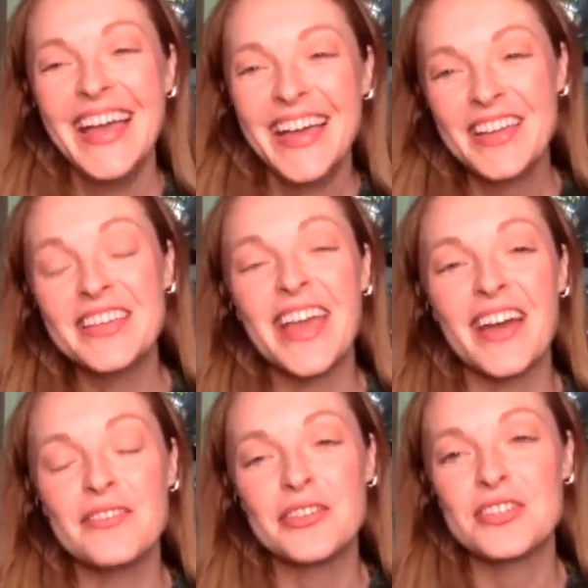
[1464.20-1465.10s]

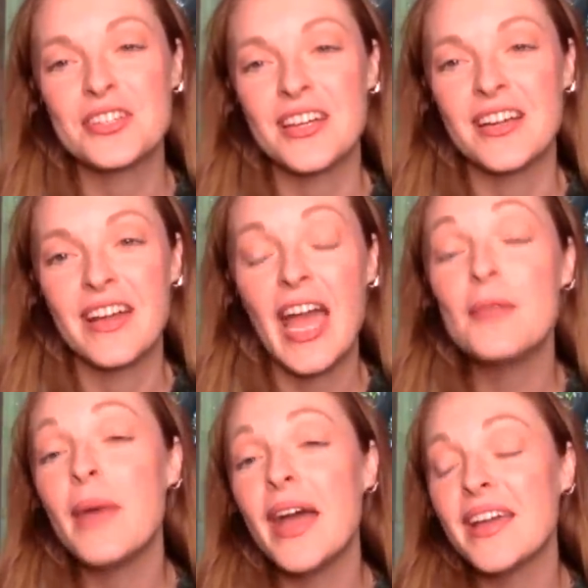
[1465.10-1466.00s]
Yeah, for sure. And
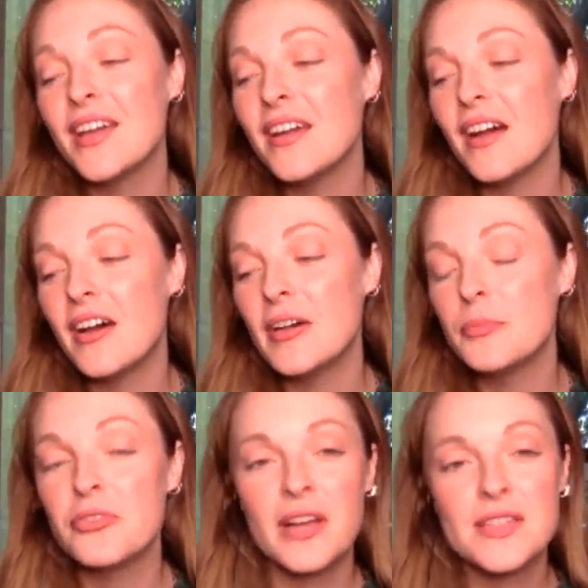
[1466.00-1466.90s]
my
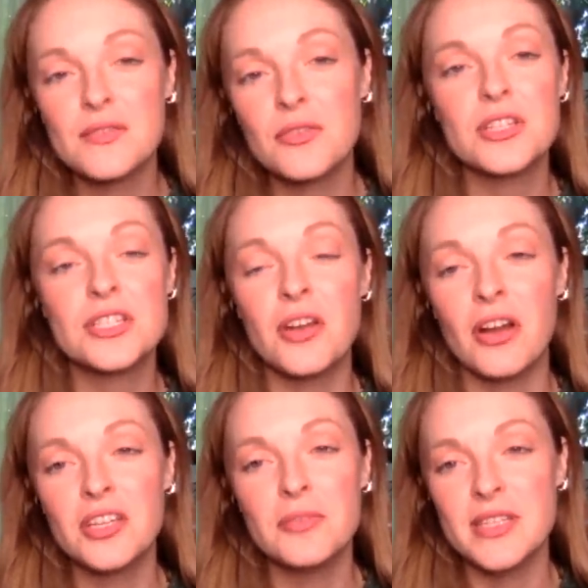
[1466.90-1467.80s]
progressive Christian
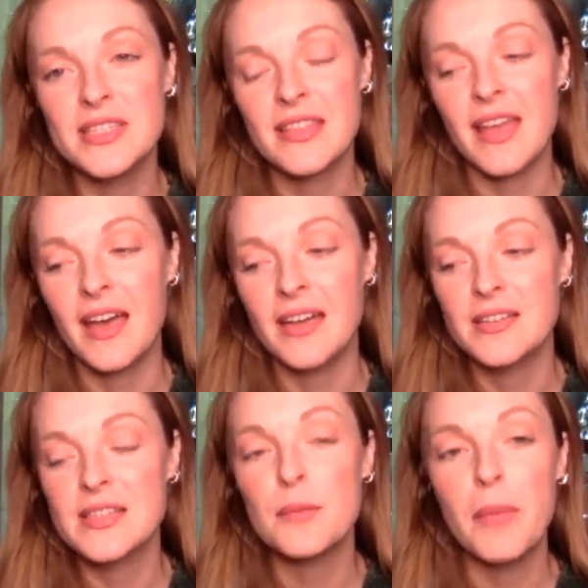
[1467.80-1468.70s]
argument to that
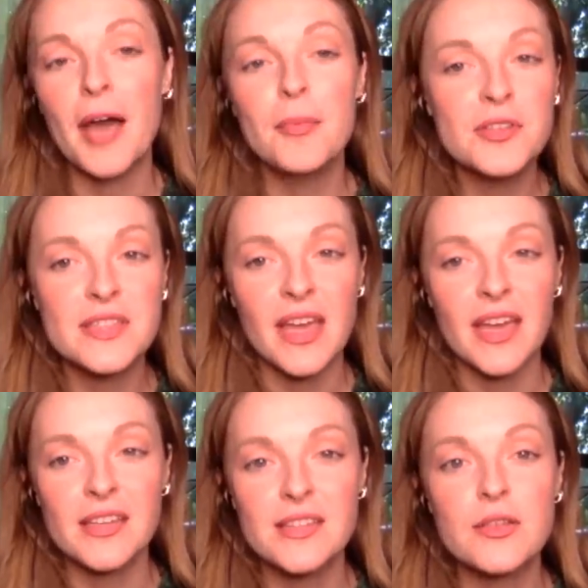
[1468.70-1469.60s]
is the Bible
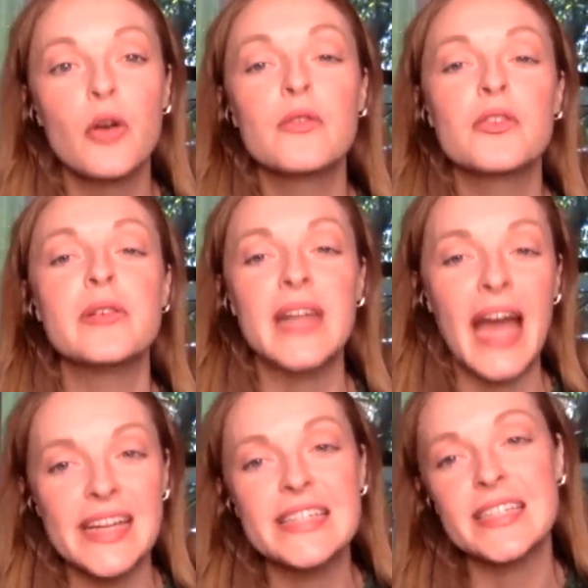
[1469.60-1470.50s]
says over
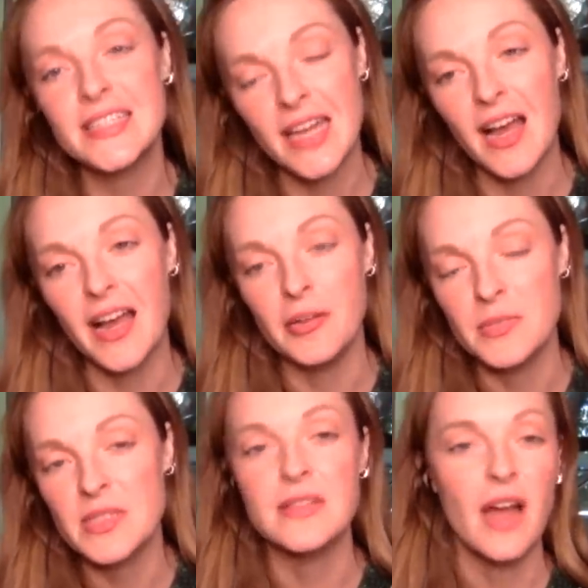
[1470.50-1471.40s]
90
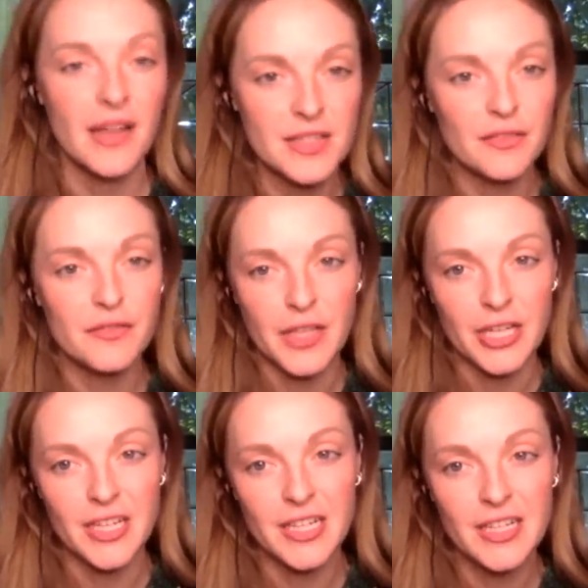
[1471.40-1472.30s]
times not to
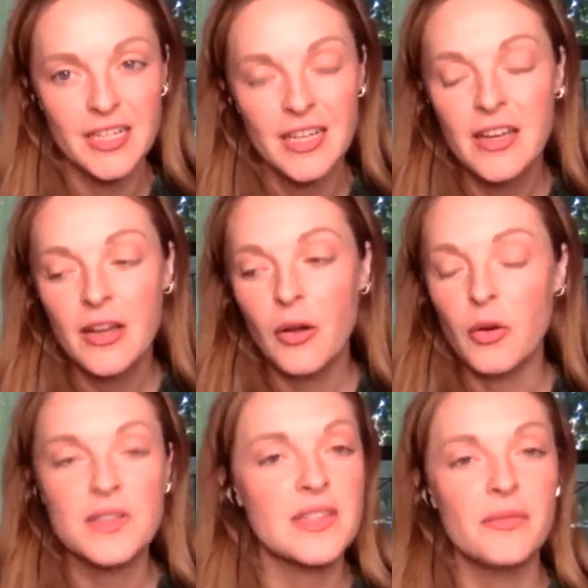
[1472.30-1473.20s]
fear
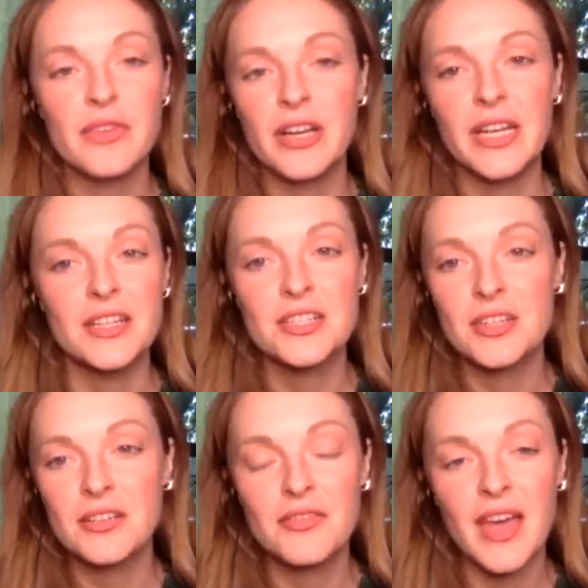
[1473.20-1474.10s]
or some
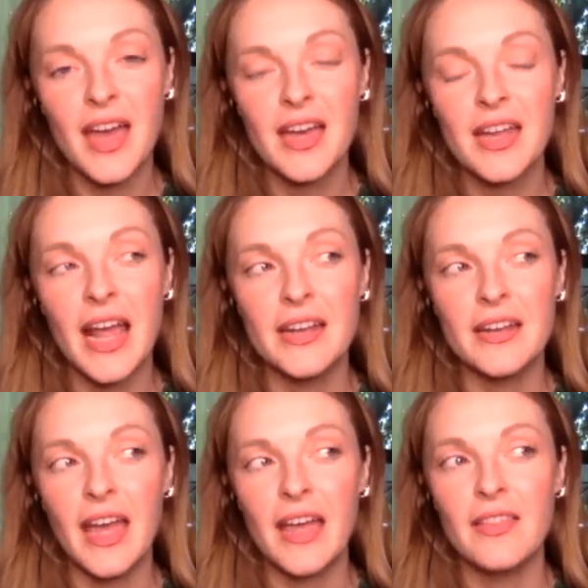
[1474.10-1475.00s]
variation of that. And
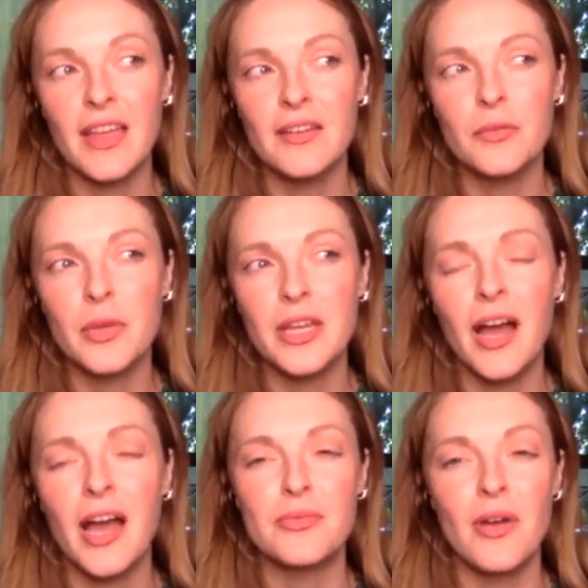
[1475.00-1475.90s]
then we
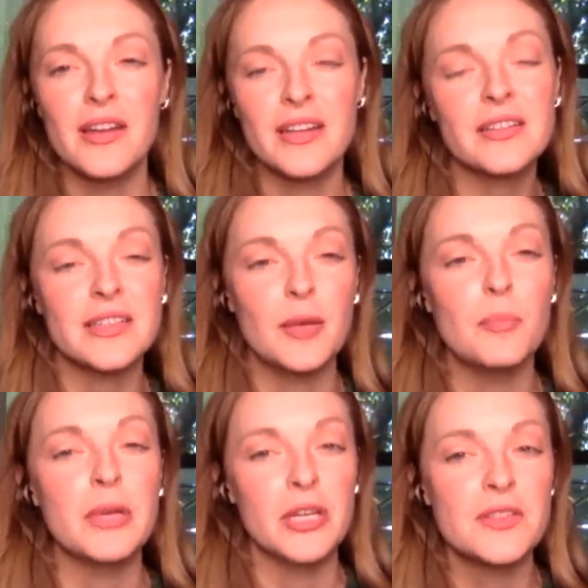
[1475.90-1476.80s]
ironically
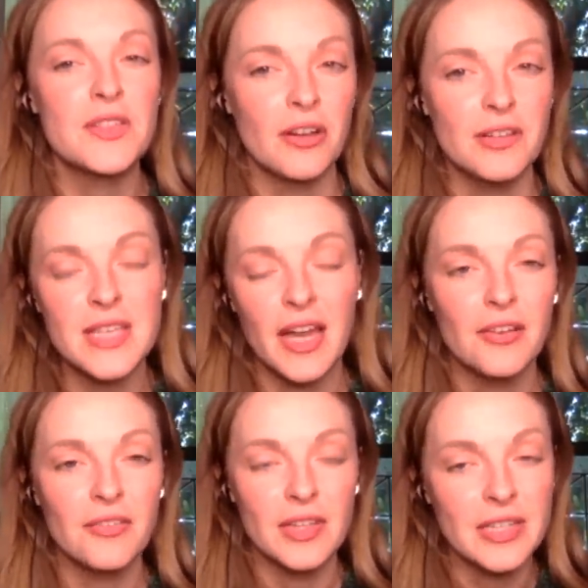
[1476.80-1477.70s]
built our
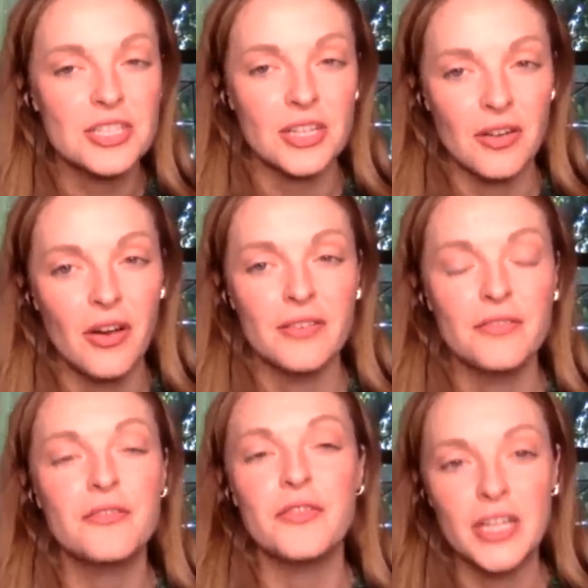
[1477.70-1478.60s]
entire religion on
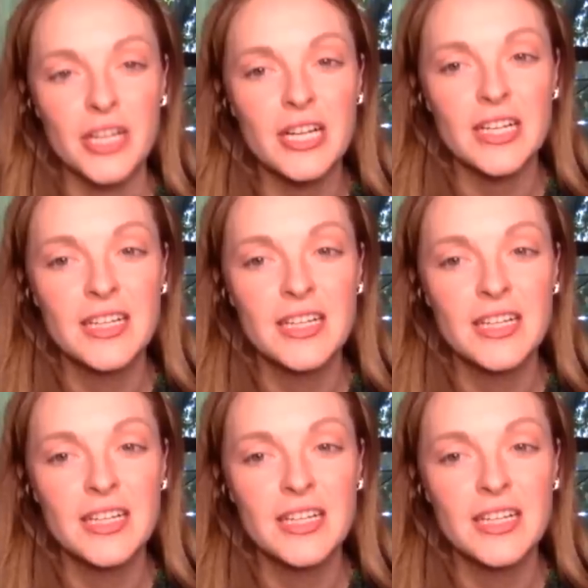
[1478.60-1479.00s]
fear.